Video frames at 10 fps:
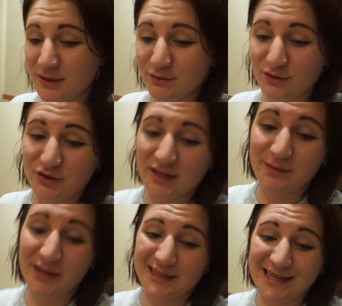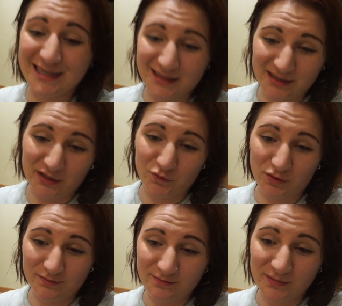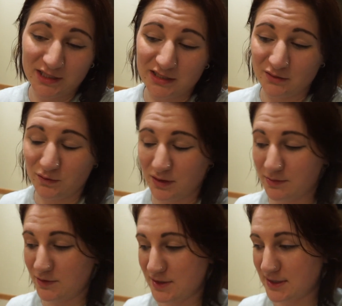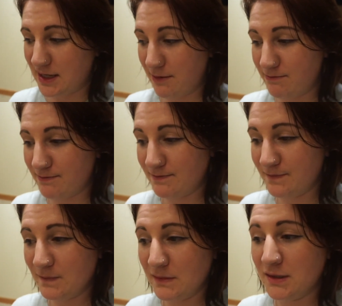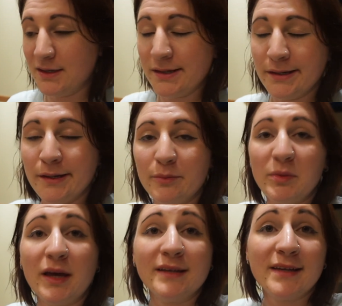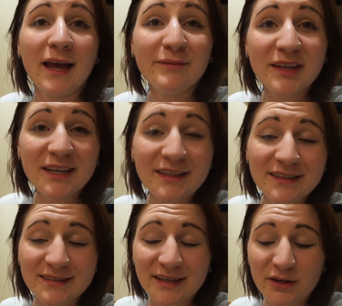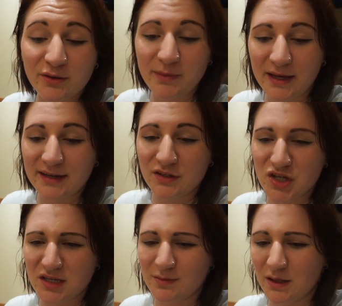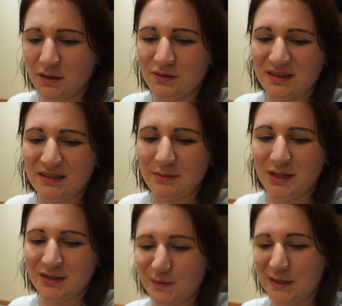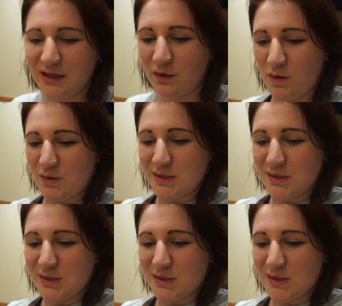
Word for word: We try to be on daddy's schedule. It doesn't work most of the time. But I'm going to get this kiddo in bed and change my clothes because I'm all sweaty and gross.